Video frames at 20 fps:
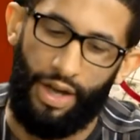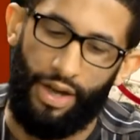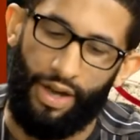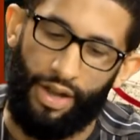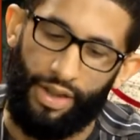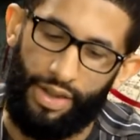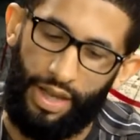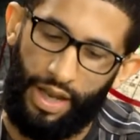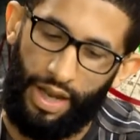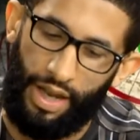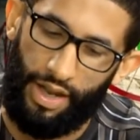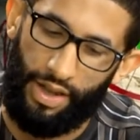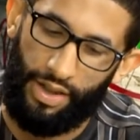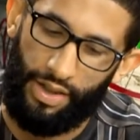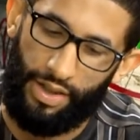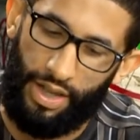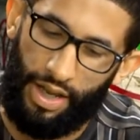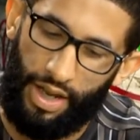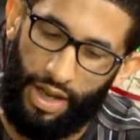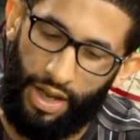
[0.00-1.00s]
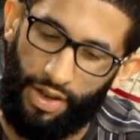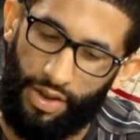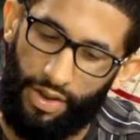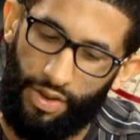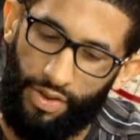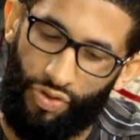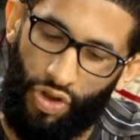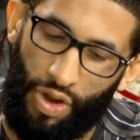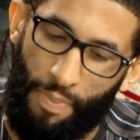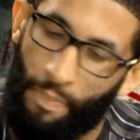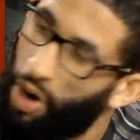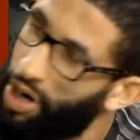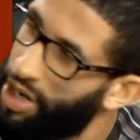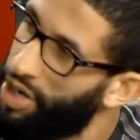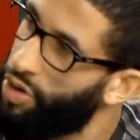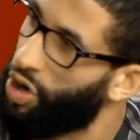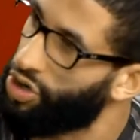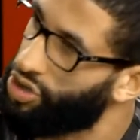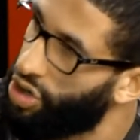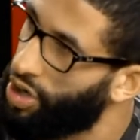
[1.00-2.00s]
The, the, the money
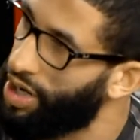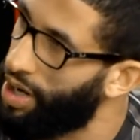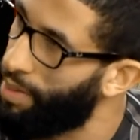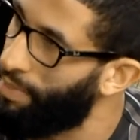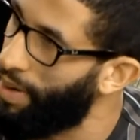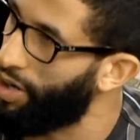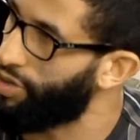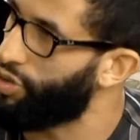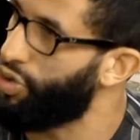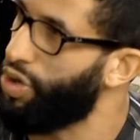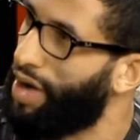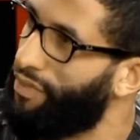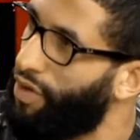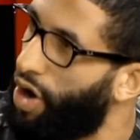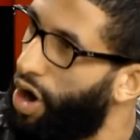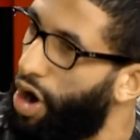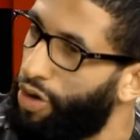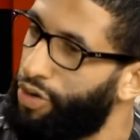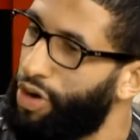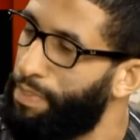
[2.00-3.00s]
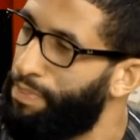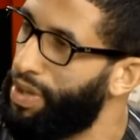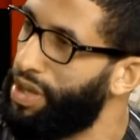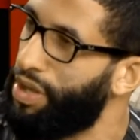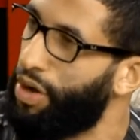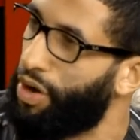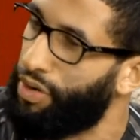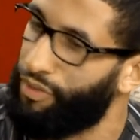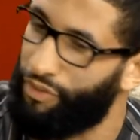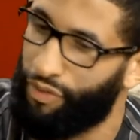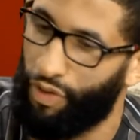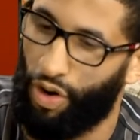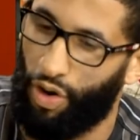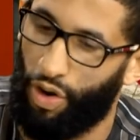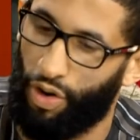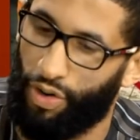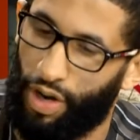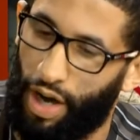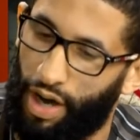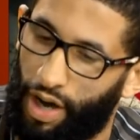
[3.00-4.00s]
you are talking about, you have one hundred billion
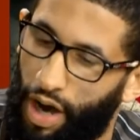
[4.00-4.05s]
for, uh, one